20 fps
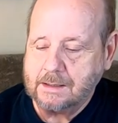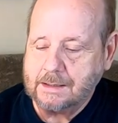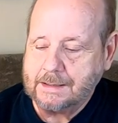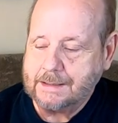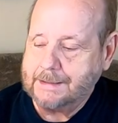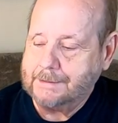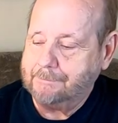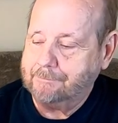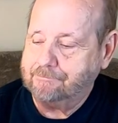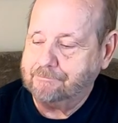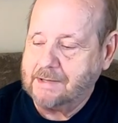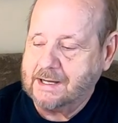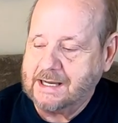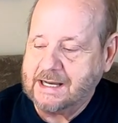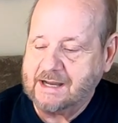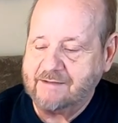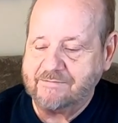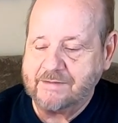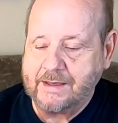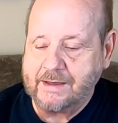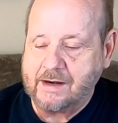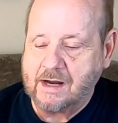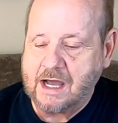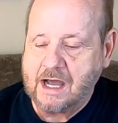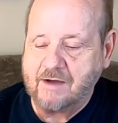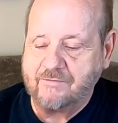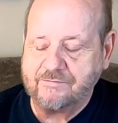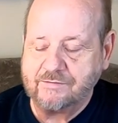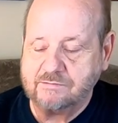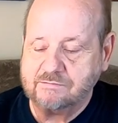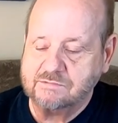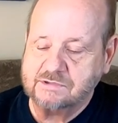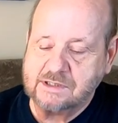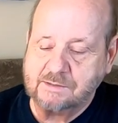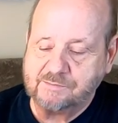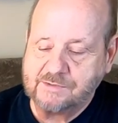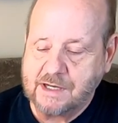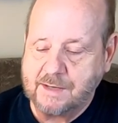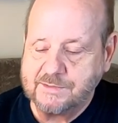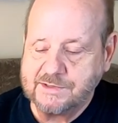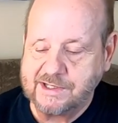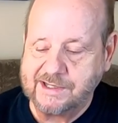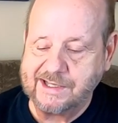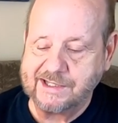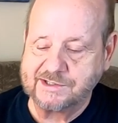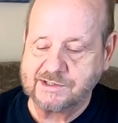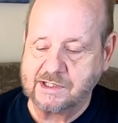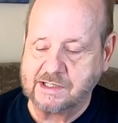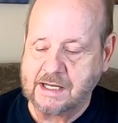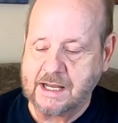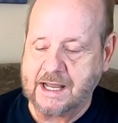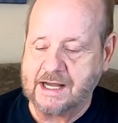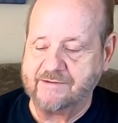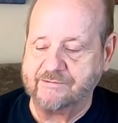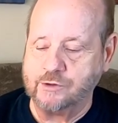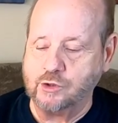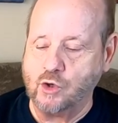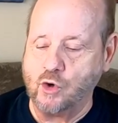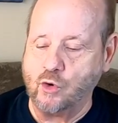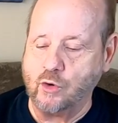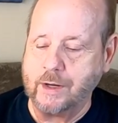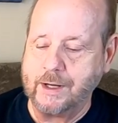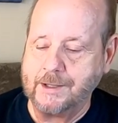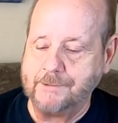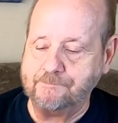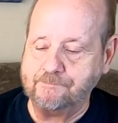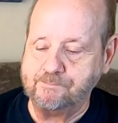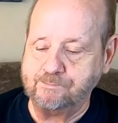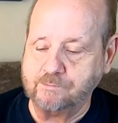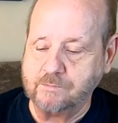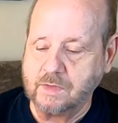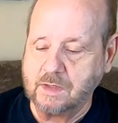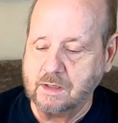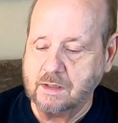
Um, I have that off. Sometimes it gets kind of annoying.